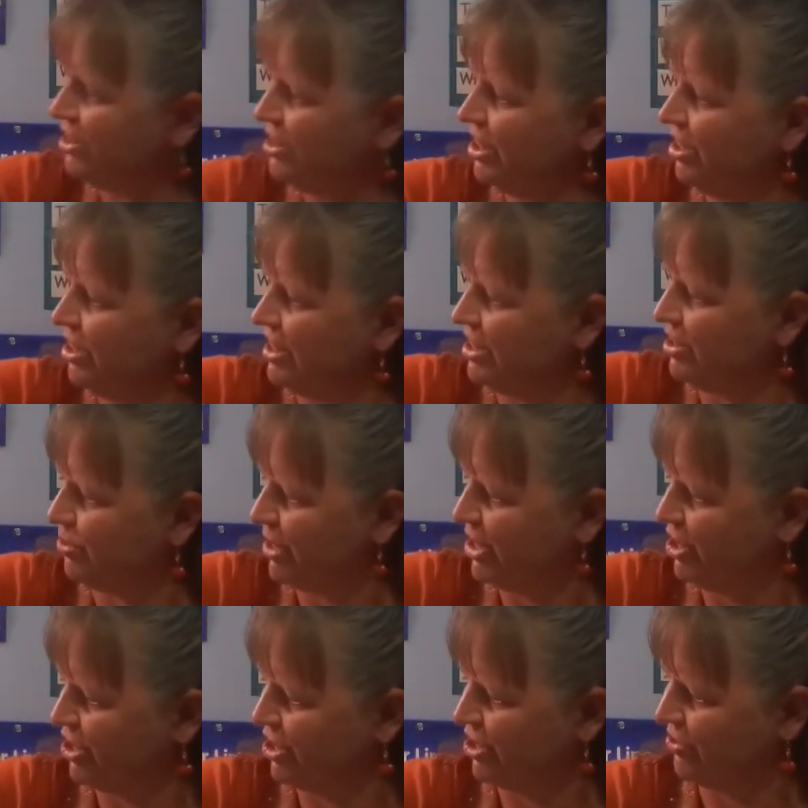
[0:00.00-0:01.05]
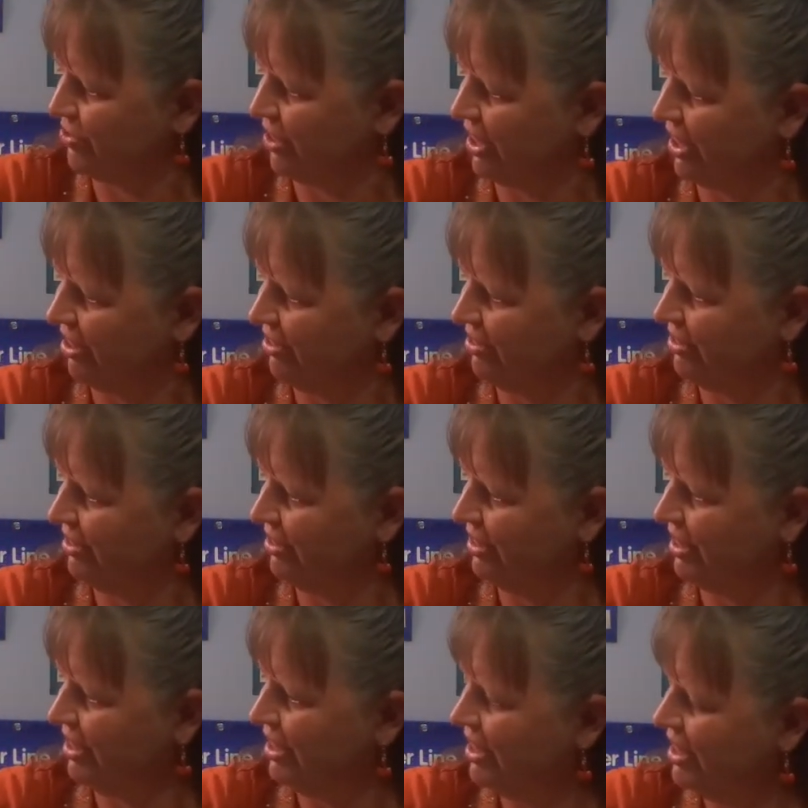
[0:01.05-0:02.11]
at all these questions over here.
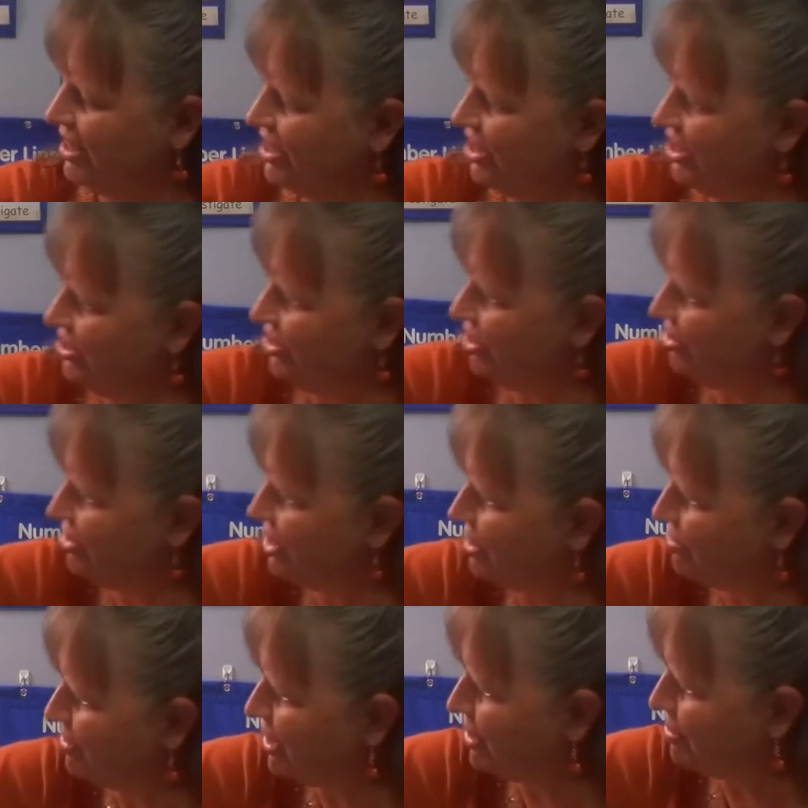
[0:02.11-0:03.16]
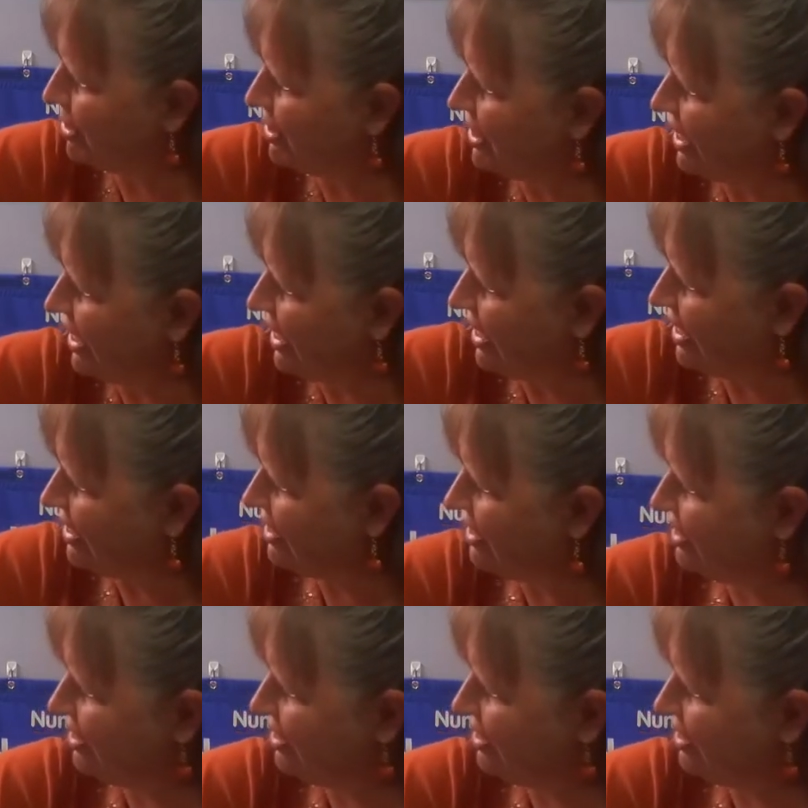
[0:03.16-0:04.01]
Do you notice something about the end